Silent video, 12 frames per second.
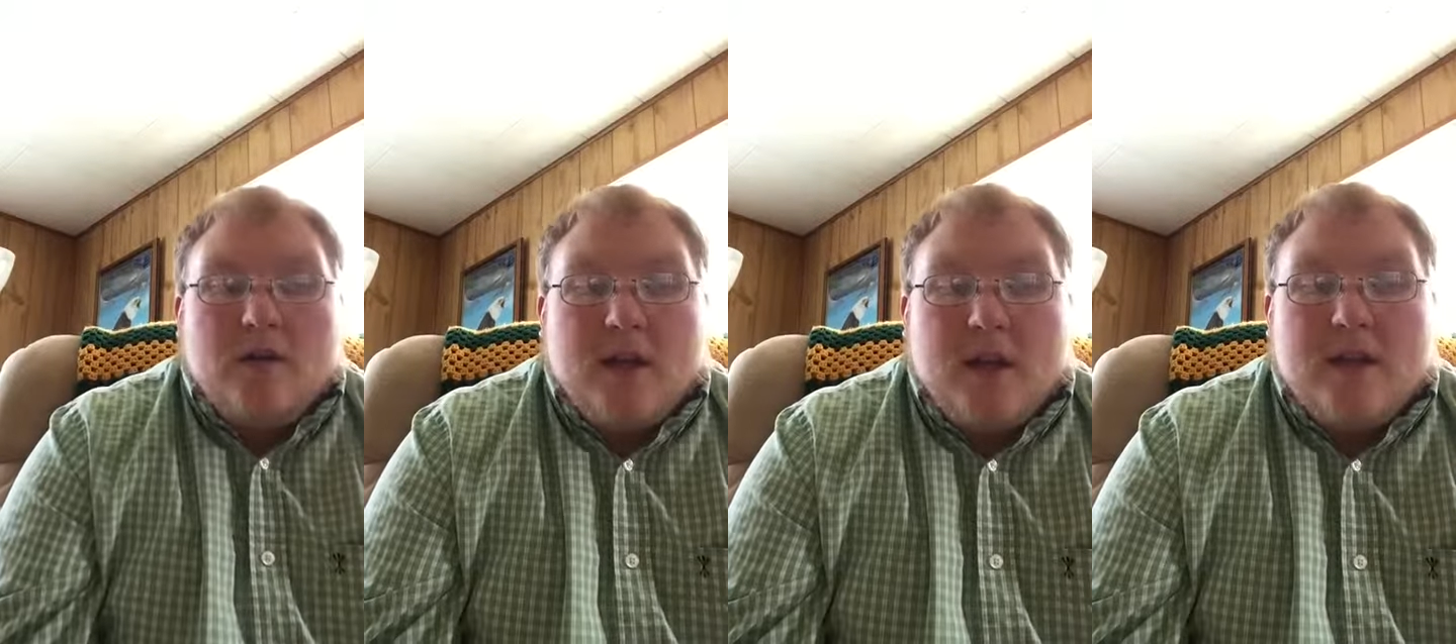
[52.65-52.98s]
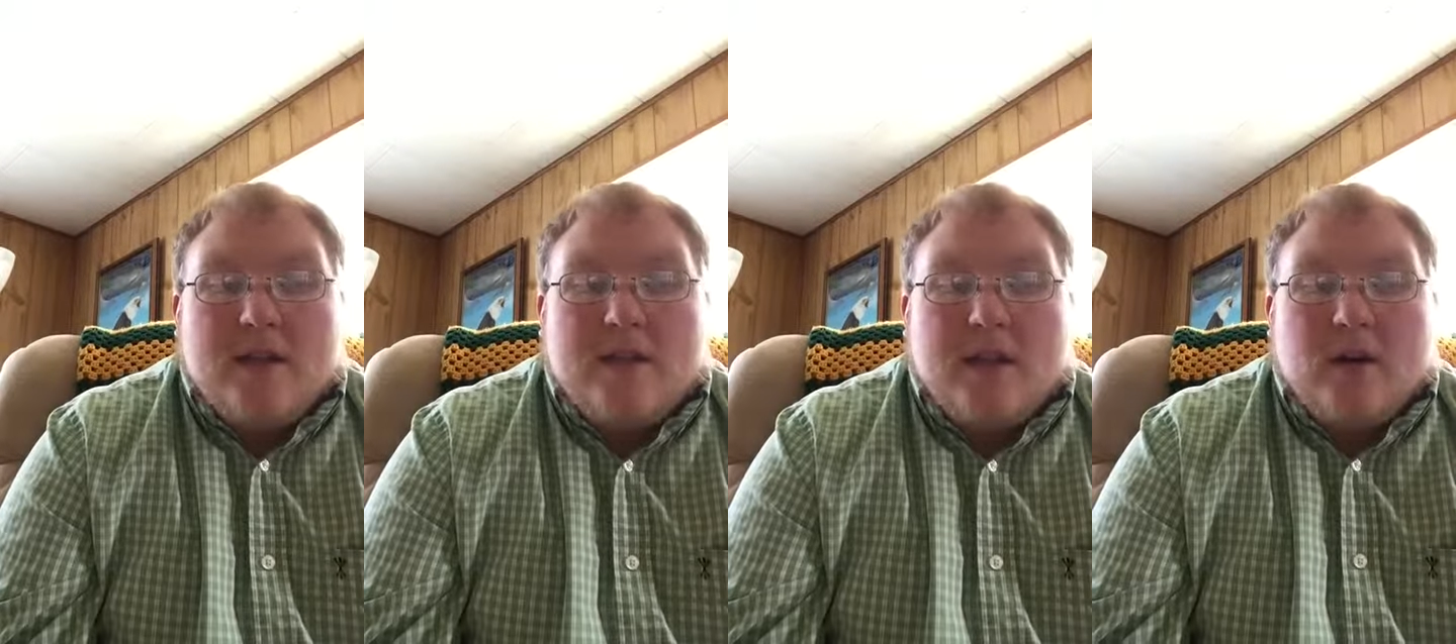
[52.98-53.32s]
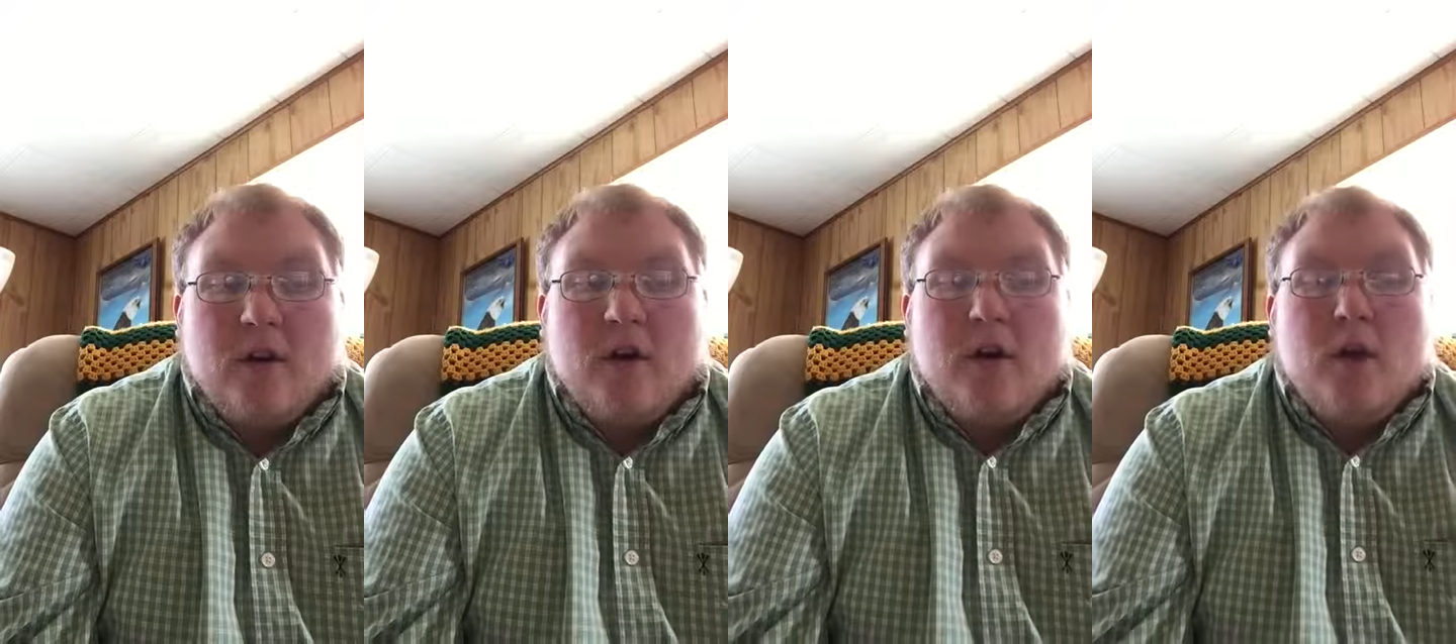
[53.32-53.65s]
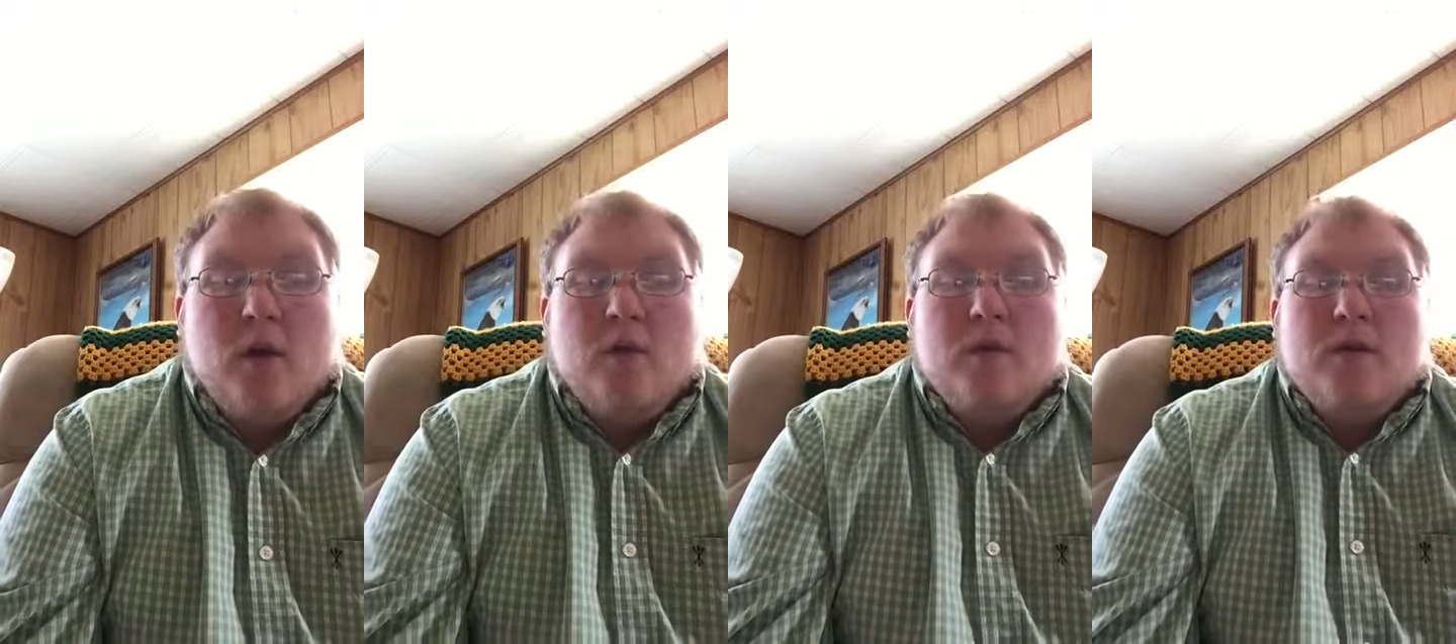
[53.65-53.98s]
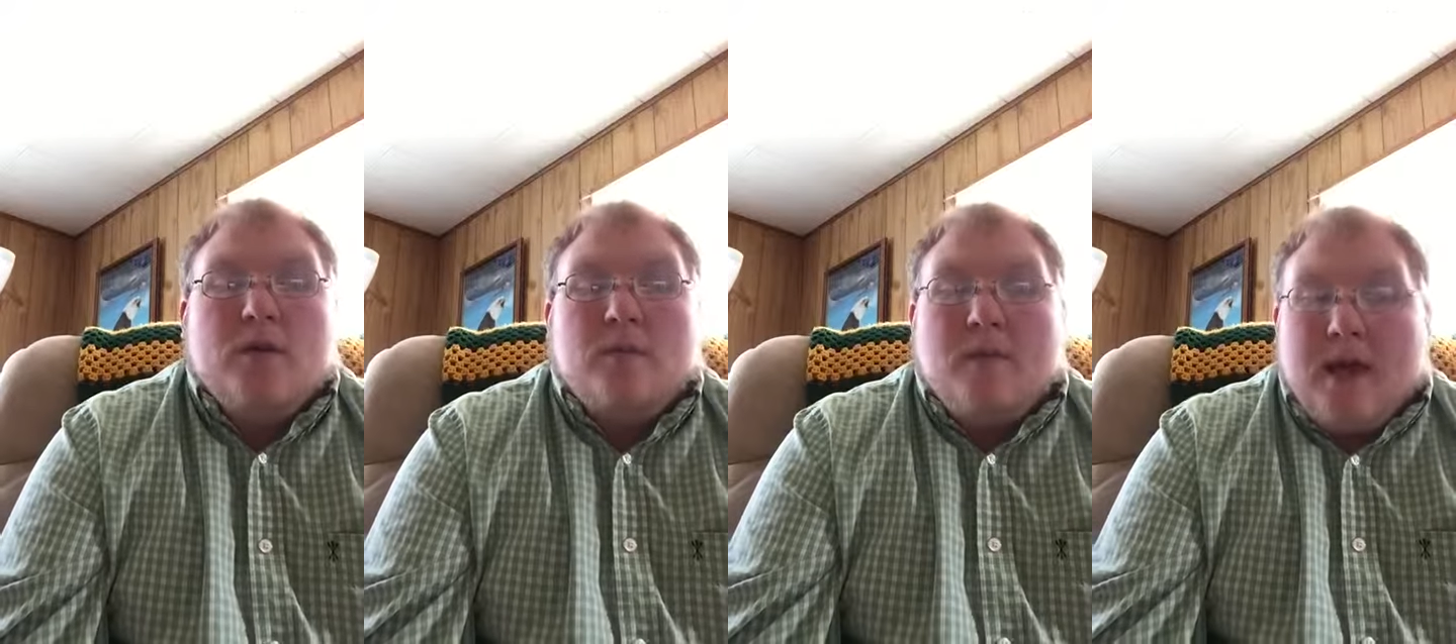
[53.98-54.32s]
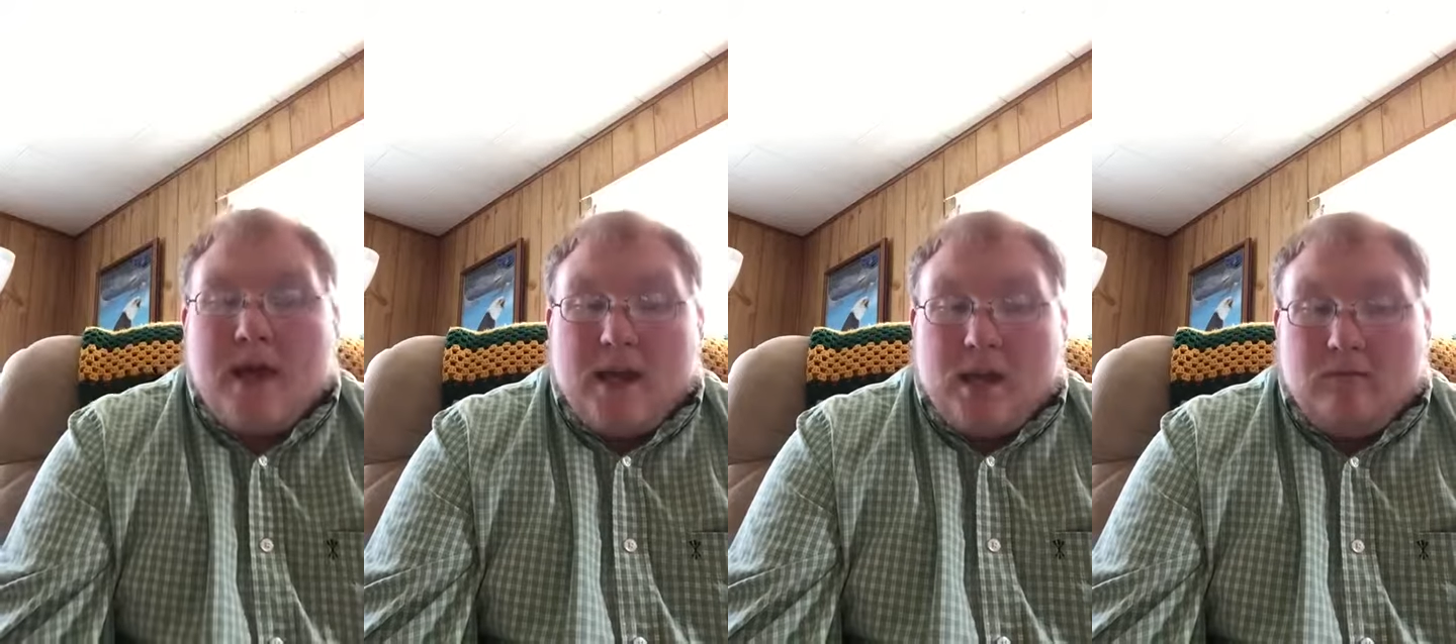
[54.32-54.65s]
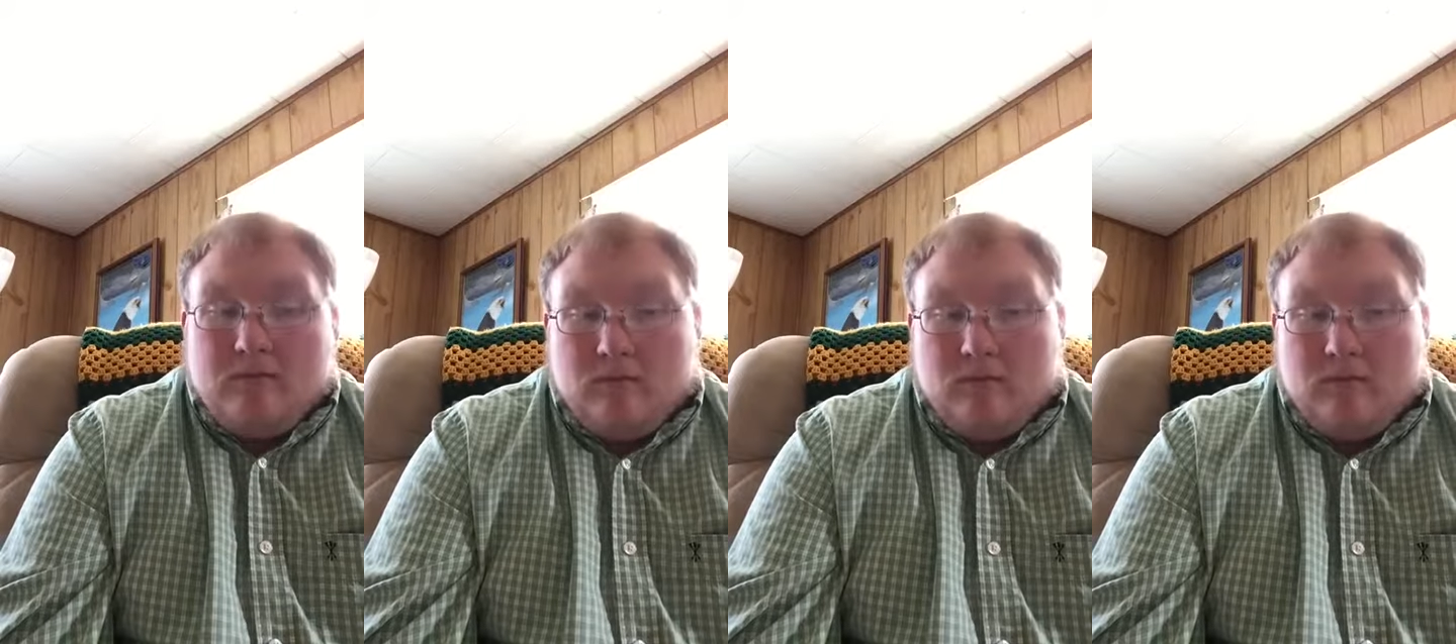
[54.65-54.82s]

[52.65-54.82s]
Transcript: things that are unknown to me,